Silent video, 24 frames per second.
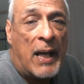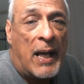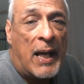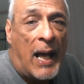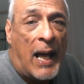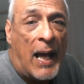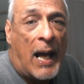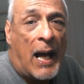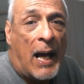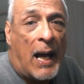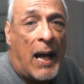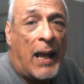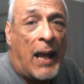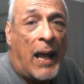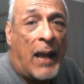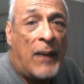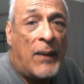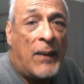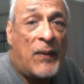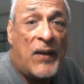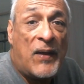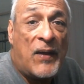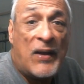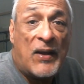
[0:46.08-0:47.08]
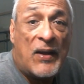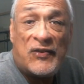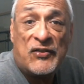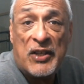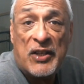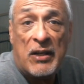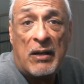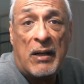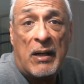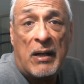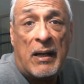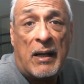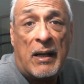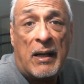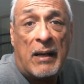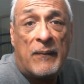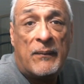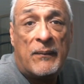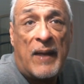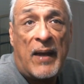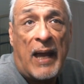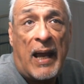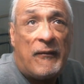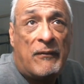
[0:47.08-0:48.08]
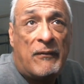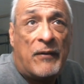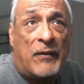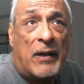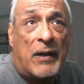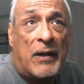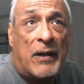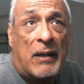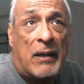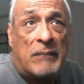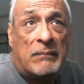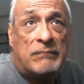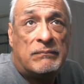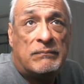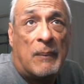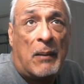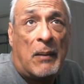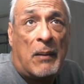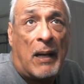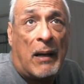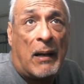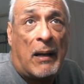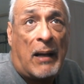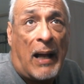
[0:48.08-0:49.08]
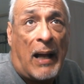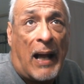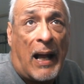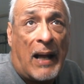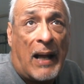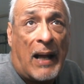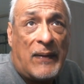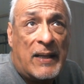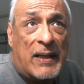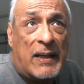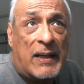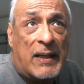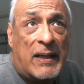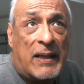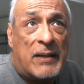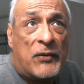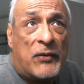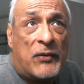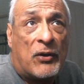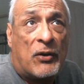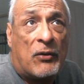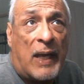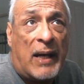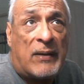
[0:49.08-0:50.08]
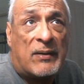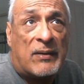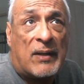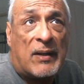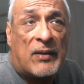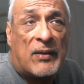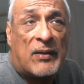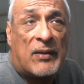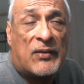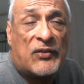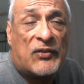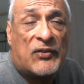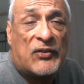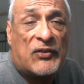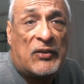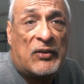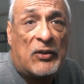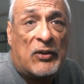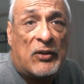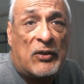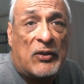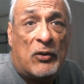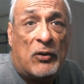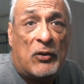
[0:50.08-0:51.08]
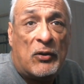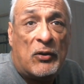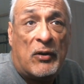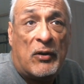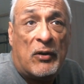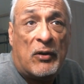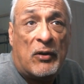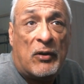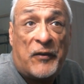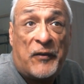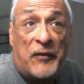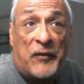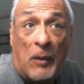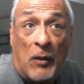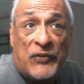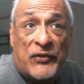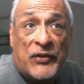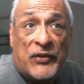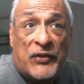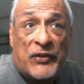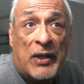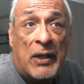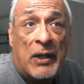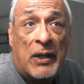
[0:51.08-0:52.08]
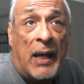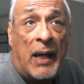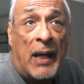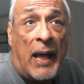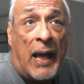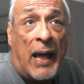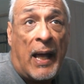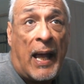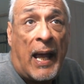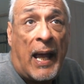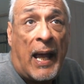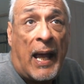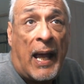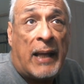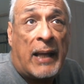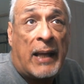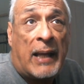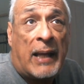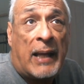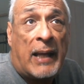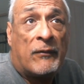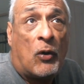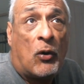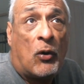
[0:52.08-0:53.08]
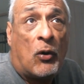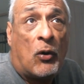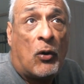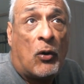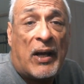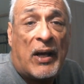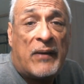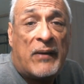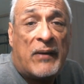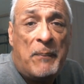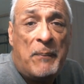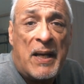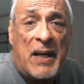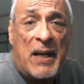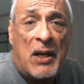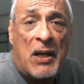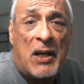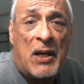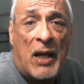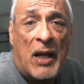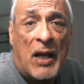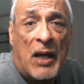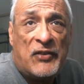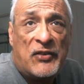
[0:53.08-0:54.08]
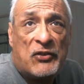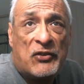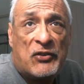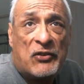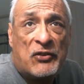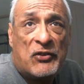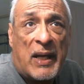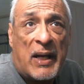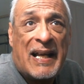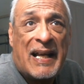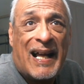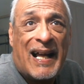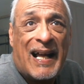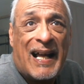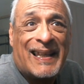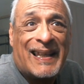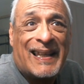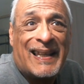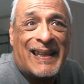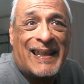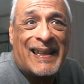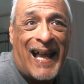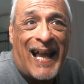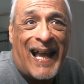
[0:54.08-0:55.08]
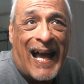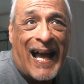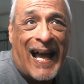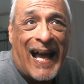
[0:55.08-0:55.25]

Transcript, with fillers: and this year, they have, um, I think, another great slew of films. And of course, they've been concentrating a lot